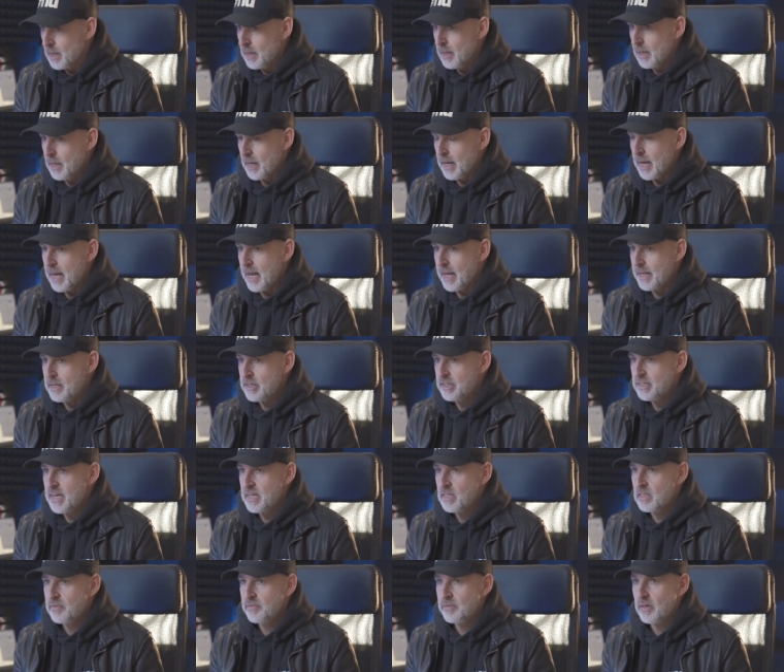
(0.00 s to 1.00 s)
And you
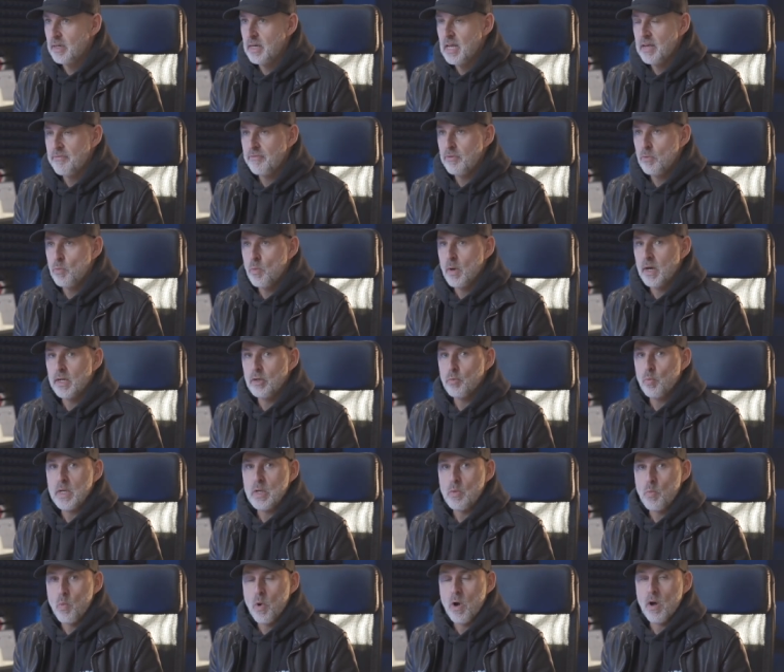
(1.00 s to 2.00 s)
tend to find everyone
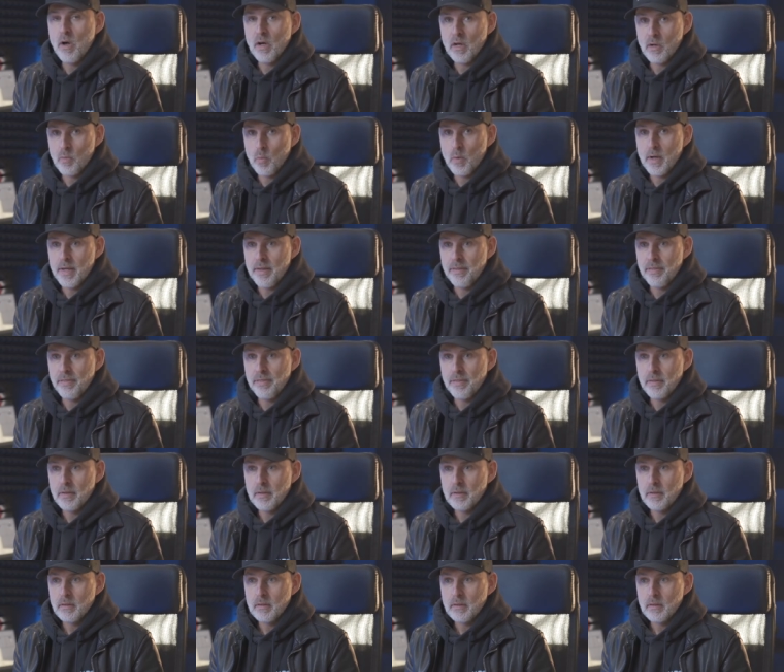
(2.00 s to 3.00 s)
we work with
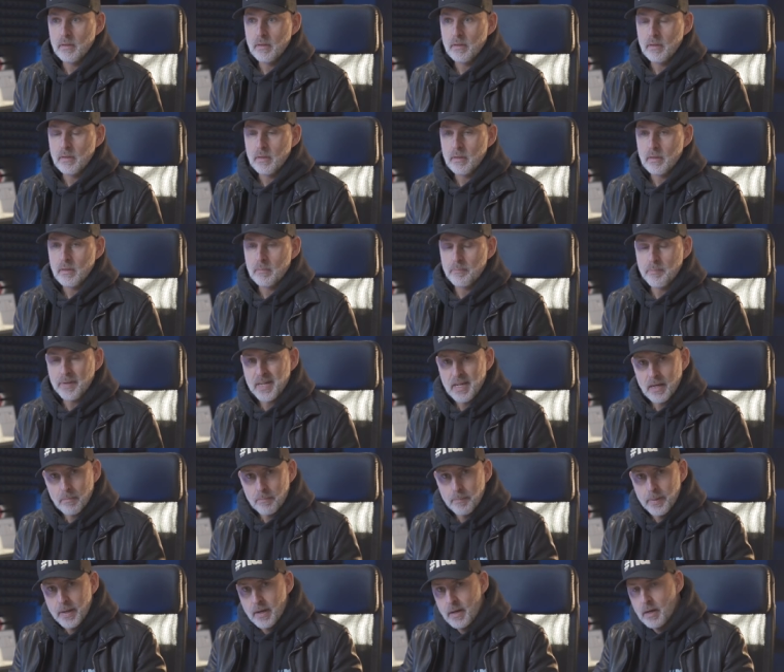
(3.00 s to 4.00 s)

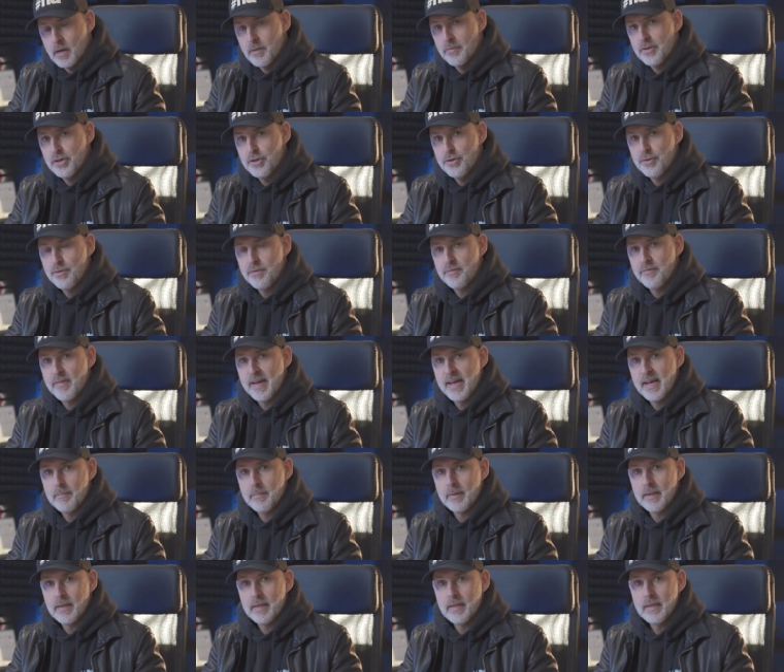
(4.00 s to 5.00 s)
become part of the new
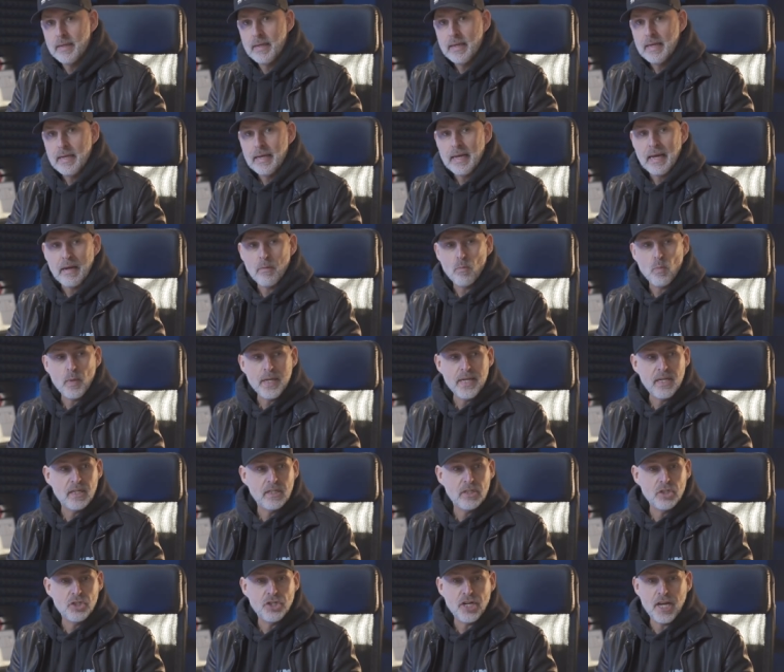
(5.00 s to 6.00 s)
family. And we
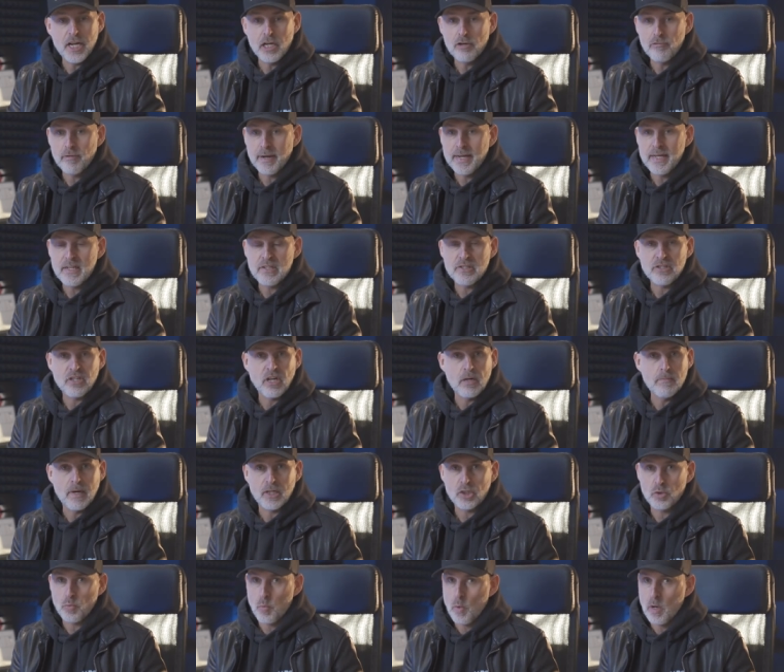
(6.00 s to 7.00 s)
can generate so
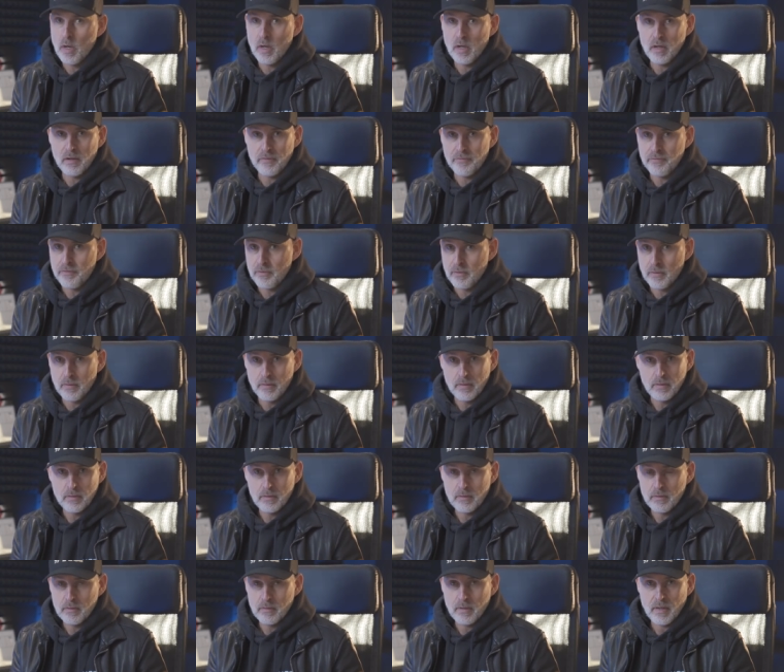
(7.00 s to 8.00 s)
much work for
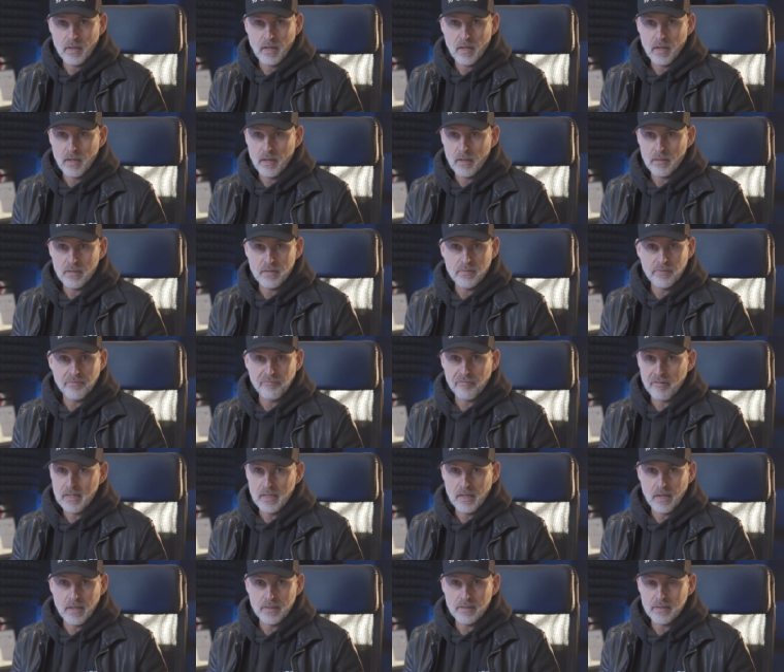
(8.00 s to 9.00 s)

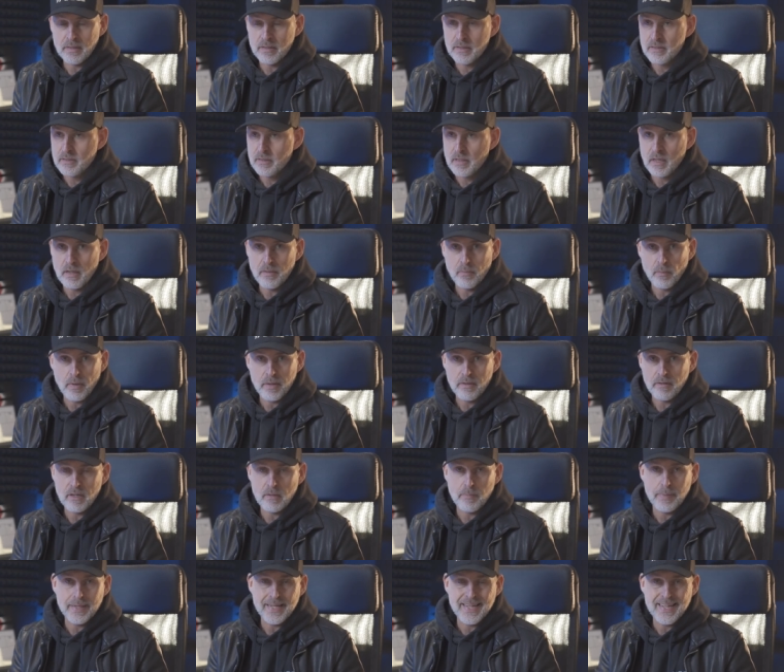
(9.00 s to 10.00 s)
freelancers, whether it
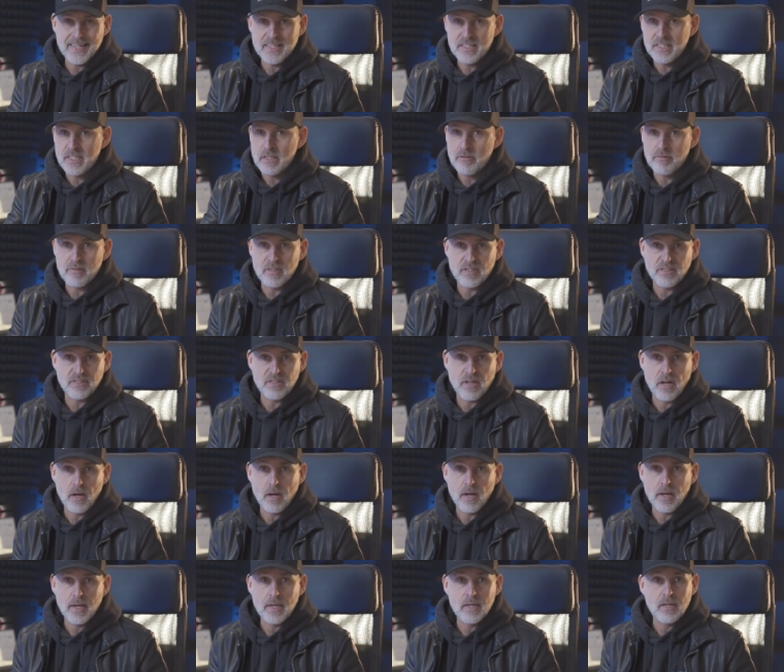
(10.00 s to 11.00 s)
could be interior
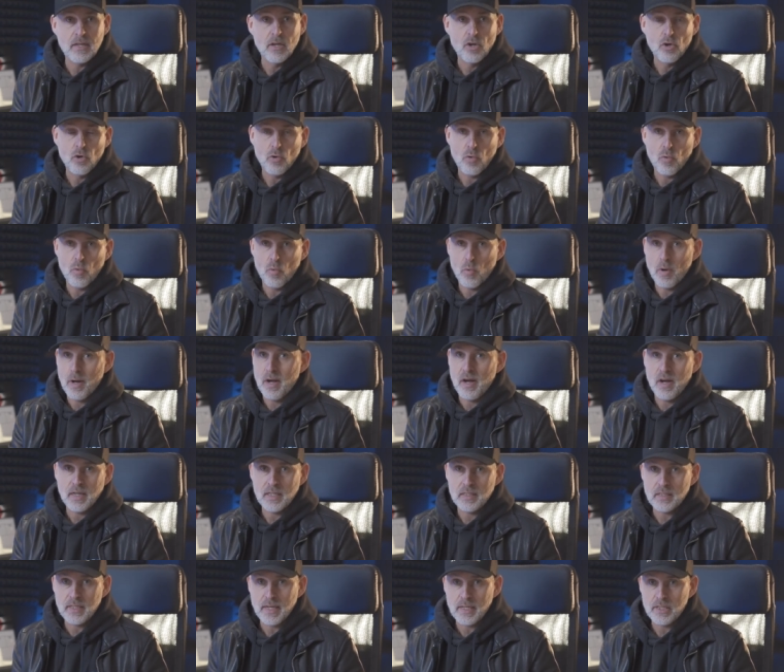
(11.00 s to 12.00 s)
design or
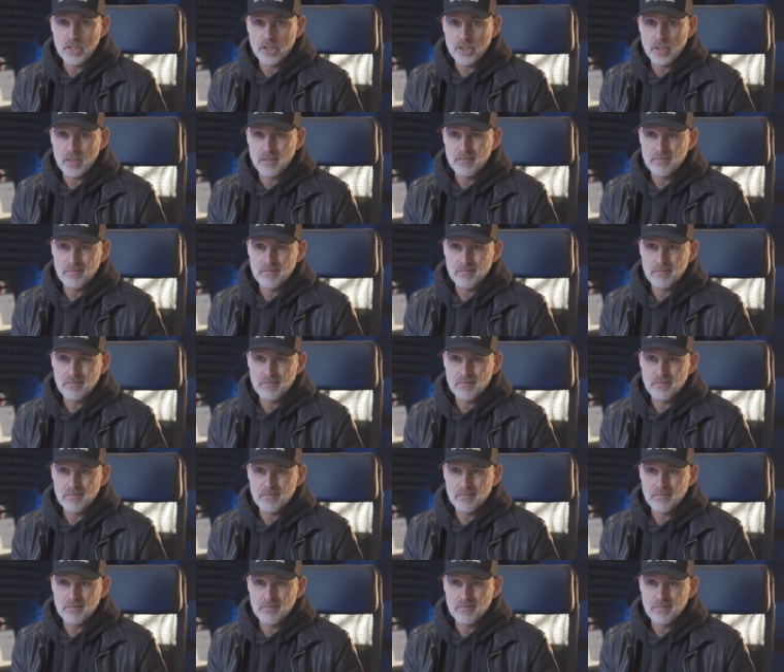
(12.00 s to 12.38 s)
architecture.